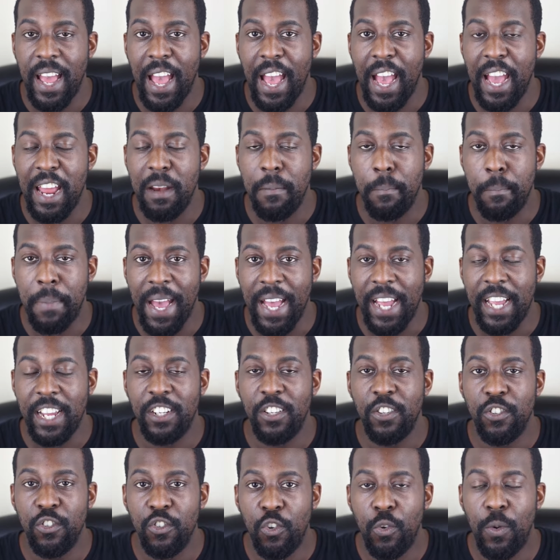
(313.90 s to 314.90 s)
and
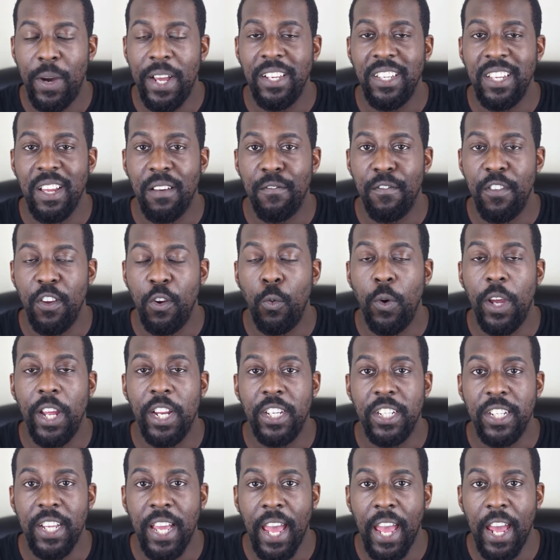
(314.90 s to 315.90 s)
baggage is always something
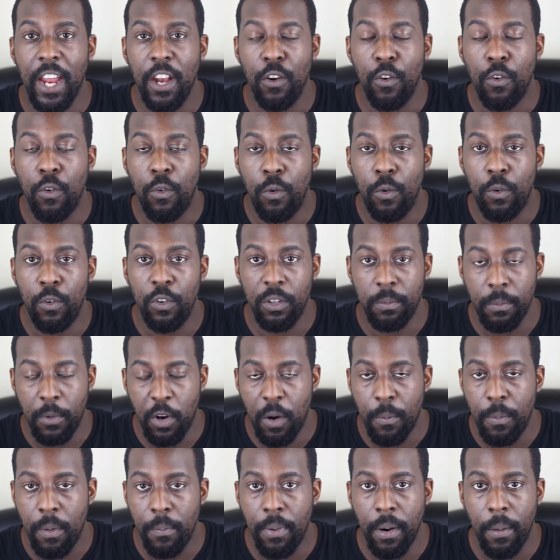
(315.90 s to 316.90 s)
which can cause
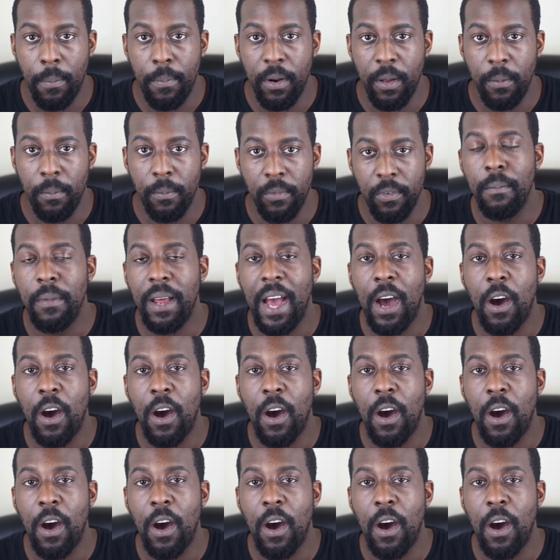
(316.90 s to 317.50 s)
multiple problems.